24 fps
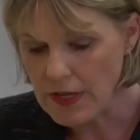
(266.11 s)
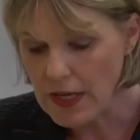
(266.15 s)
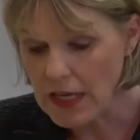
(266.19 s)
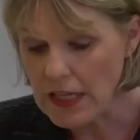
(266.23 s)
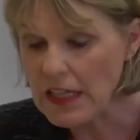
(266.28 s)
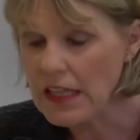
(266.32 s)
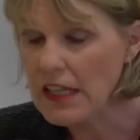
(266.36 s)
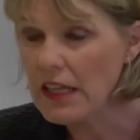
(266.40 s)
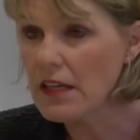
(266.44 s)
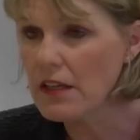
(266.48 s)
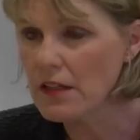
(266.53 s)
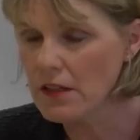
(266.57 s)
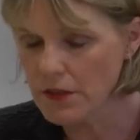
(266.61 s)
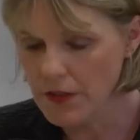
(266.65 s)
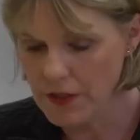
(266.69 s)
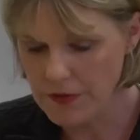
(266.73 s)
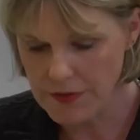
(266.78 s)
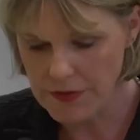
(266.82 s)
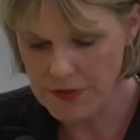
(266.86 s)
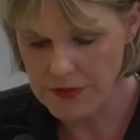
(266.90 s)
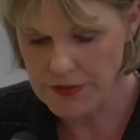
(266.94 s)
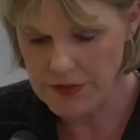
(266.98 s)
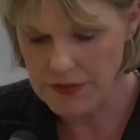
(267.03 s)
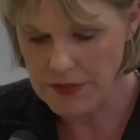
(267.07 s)
and killed
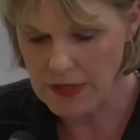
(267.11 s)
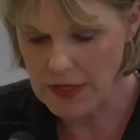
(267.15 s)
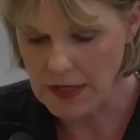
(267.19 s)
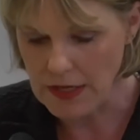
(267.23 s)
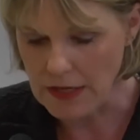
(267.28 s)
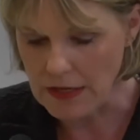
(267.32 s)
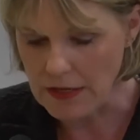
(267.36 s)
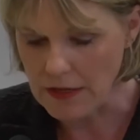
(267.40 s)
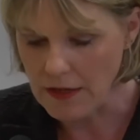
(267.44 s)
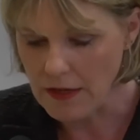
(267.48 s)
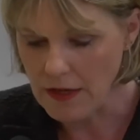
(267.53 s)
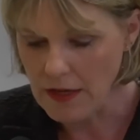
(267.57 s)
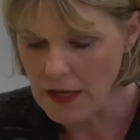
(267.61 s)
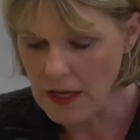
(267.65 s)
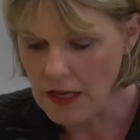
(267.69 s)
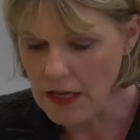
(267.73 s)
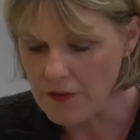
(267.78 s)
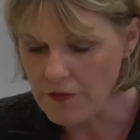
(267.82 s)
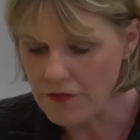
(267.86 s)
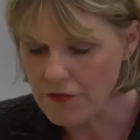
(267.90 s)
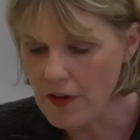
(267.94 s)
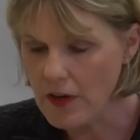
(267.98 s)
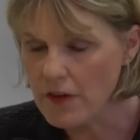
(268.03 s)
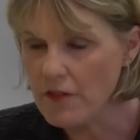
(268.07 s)
at the scene
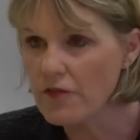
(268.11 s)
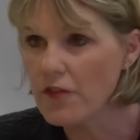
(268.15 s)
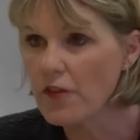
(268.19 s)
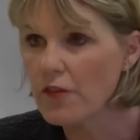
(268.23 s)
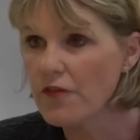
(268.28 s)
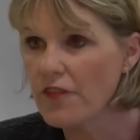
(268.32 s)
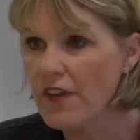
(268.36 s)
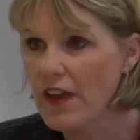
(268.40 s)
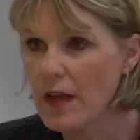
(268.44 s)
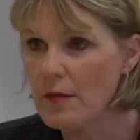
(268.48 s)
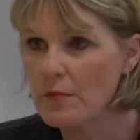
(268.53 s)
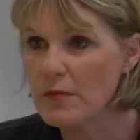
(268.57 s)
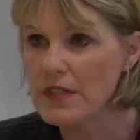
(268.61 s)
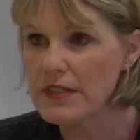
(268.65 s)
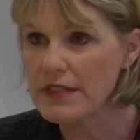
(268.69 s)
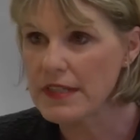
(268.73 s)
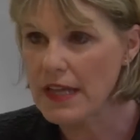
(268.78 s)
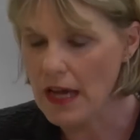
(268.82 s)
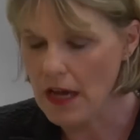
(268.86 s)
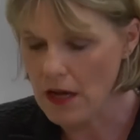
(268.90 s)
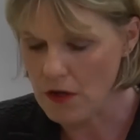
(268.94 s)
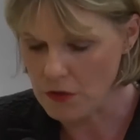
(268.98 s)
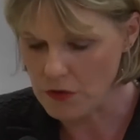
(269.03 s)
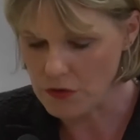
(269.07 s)
in front of her family's
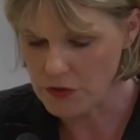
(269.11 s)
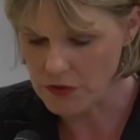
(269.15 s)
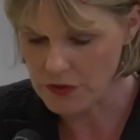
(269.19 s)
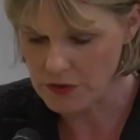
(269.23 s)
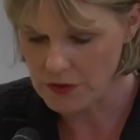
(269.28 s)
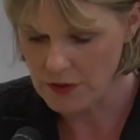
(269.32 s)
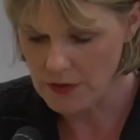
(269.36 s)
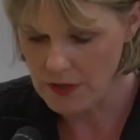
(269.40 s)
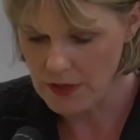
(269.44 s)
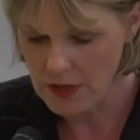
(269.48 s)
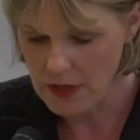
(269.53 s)
house.